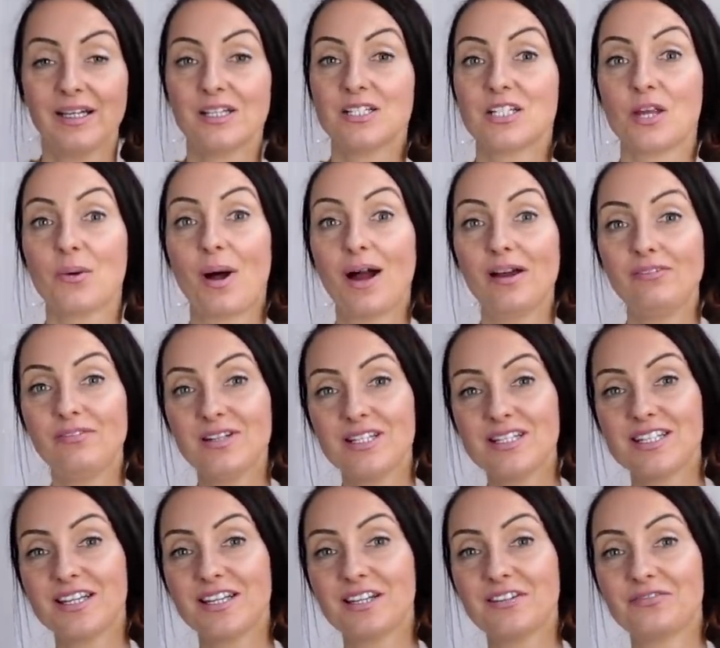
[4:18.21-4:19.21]
So I
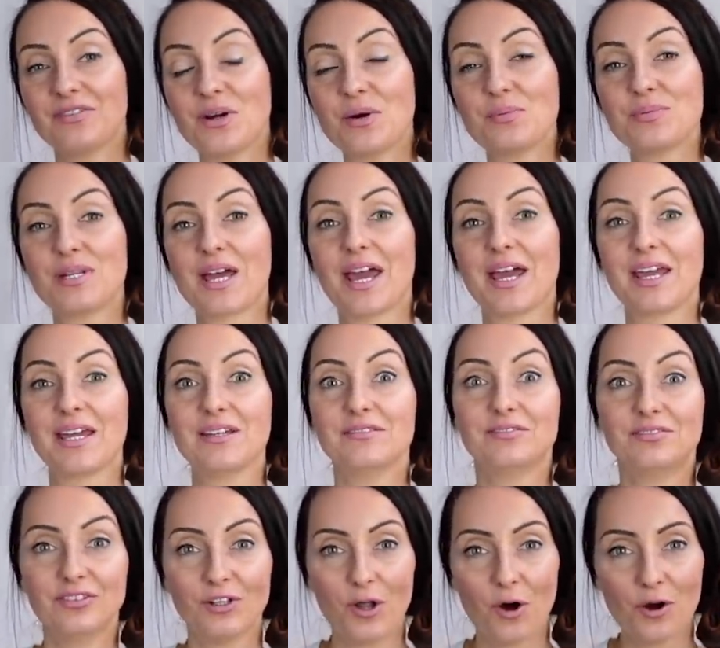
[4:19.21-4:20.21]
recently filmed a
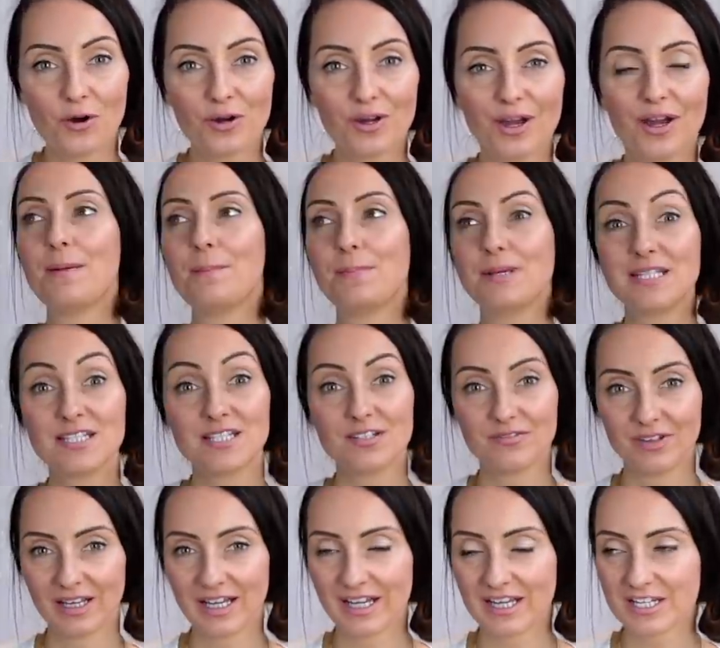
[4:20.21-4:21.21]
vlog at Bicester
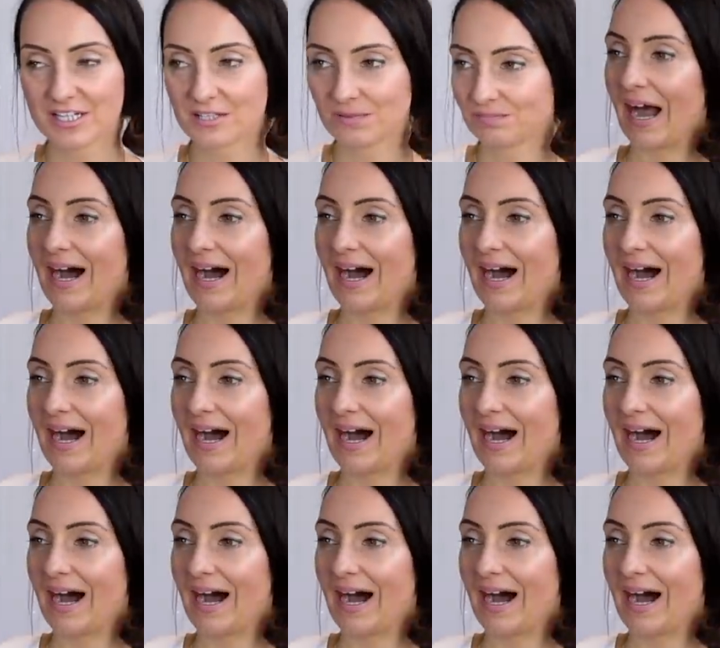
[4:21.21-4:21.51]
Village